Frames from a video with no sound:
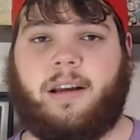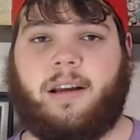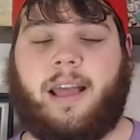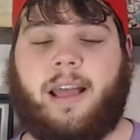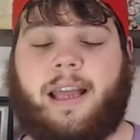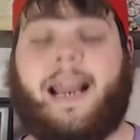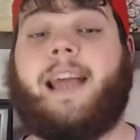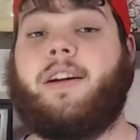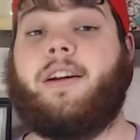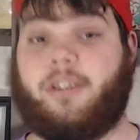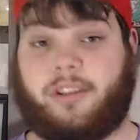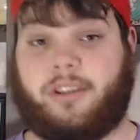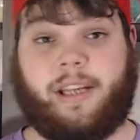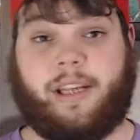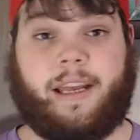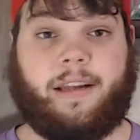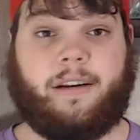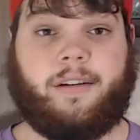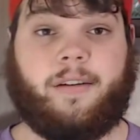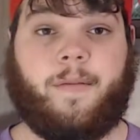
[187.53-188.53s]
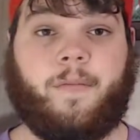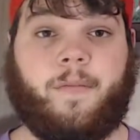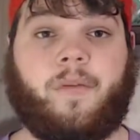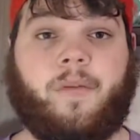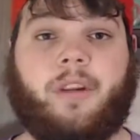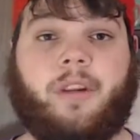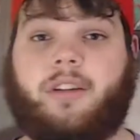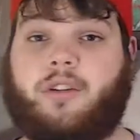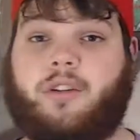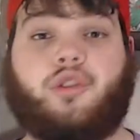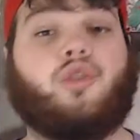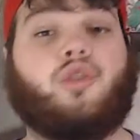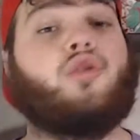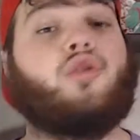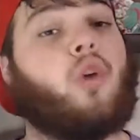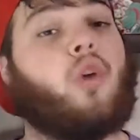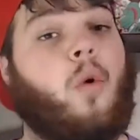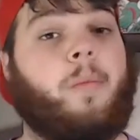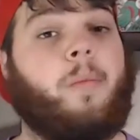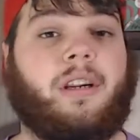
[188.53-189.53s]
And I understand. Because there's
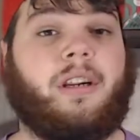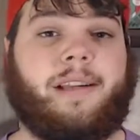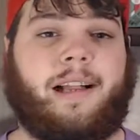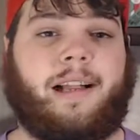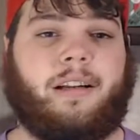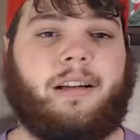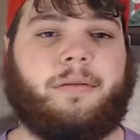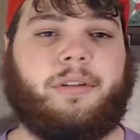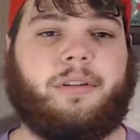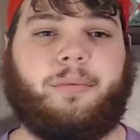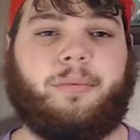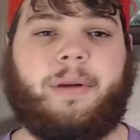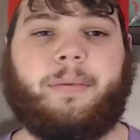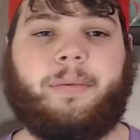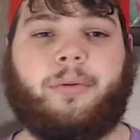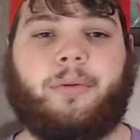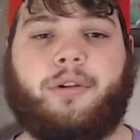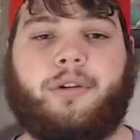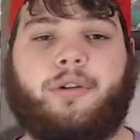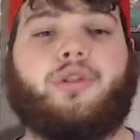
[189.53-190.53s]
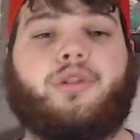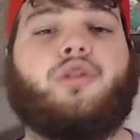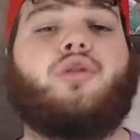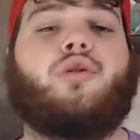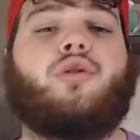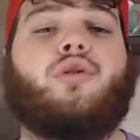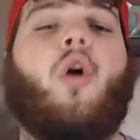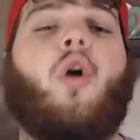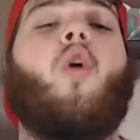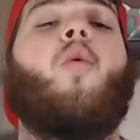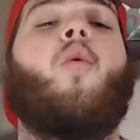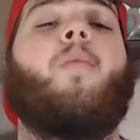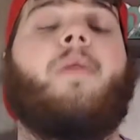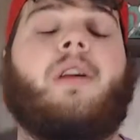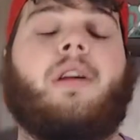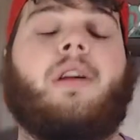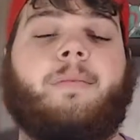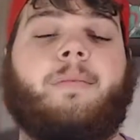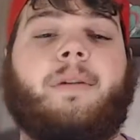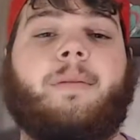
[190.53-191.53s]
so many talented people. There's so
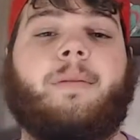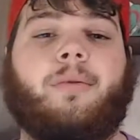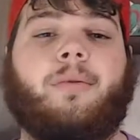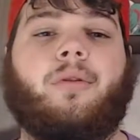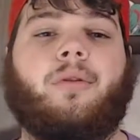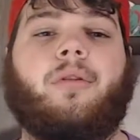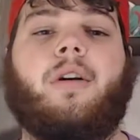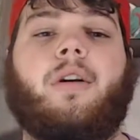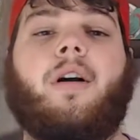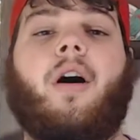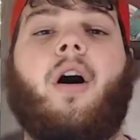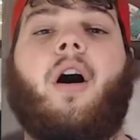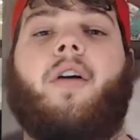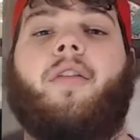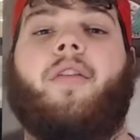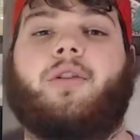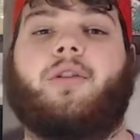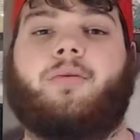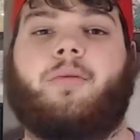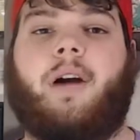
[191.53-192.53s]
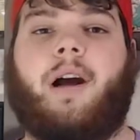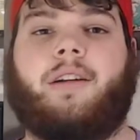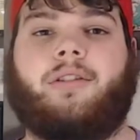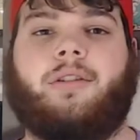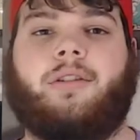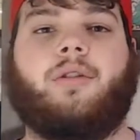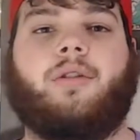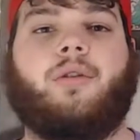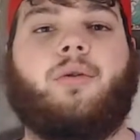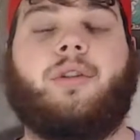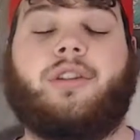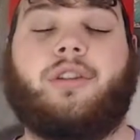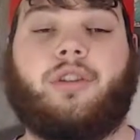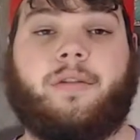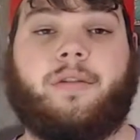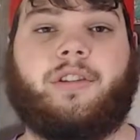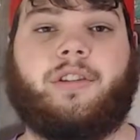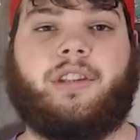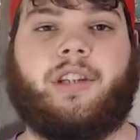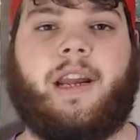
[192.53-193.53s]
many people on this roster who
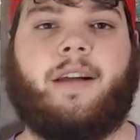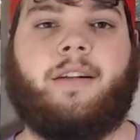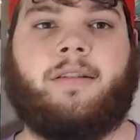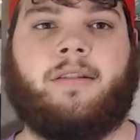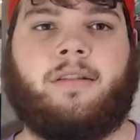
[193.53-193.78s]
deserve a chance.